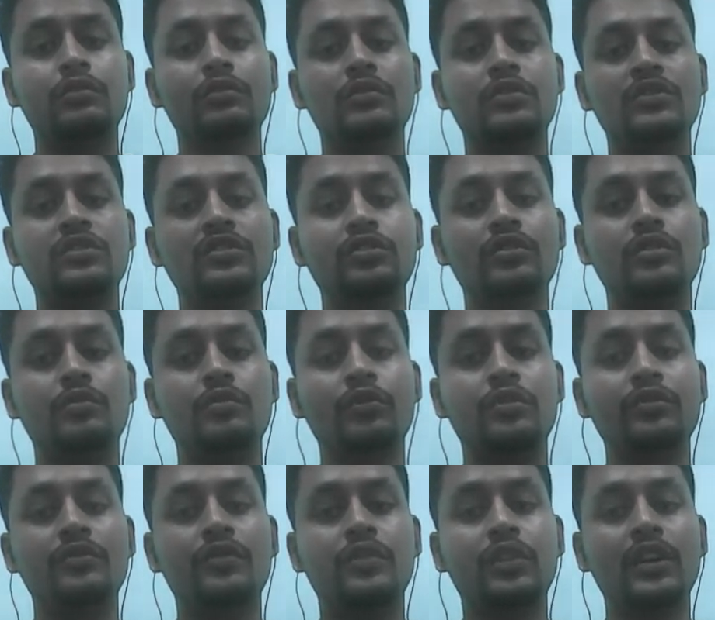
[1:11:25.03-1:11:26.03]
Means
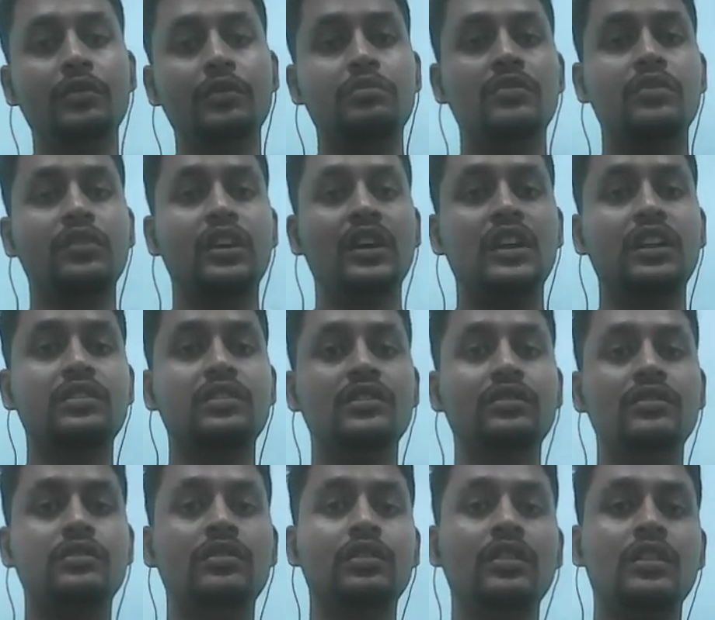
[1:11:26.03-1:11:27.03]
0.5.
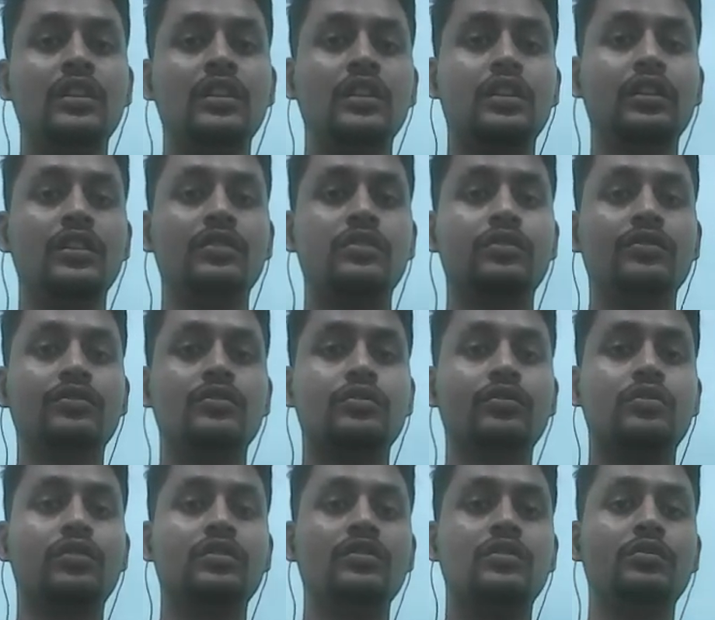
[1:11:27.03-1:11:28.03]
And
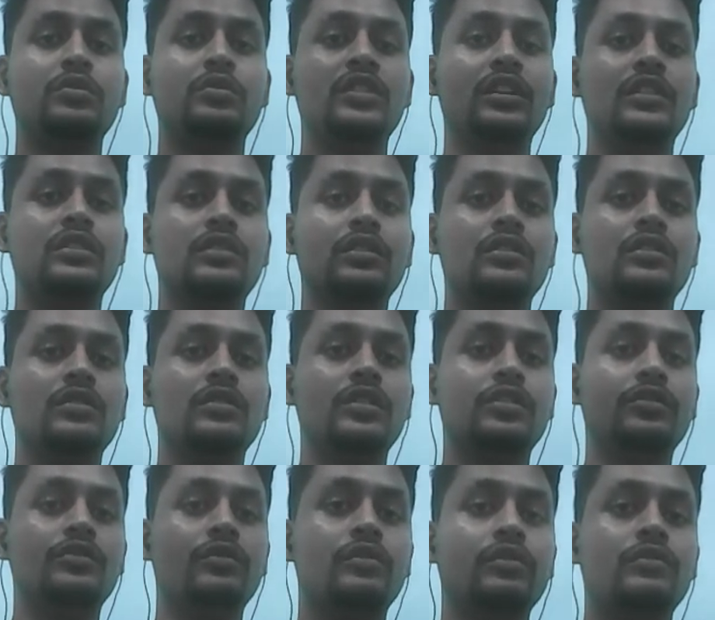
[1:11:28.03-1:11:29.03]
so what will be the answer?
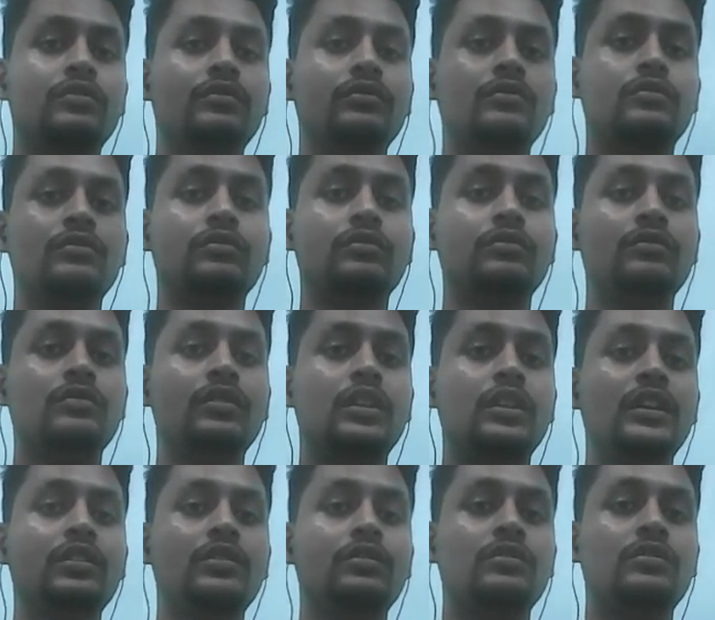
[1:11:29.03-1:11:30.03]
This one,
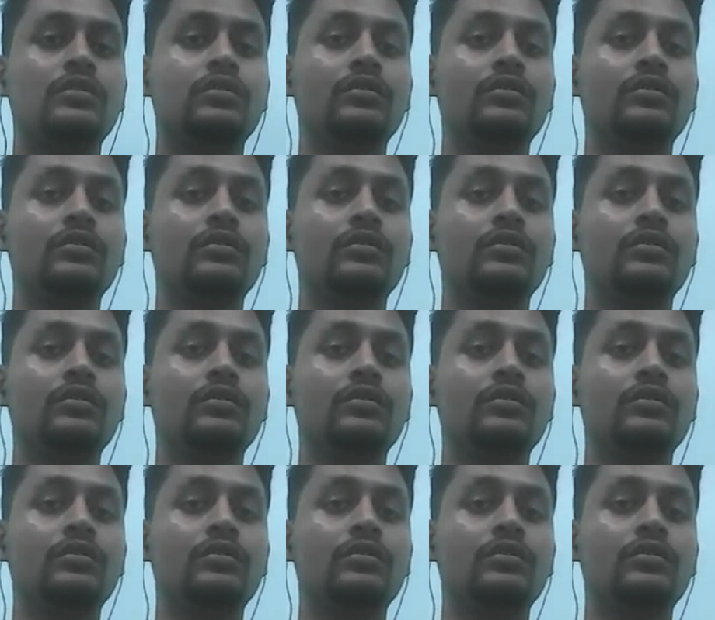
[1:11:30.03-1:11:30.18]
right?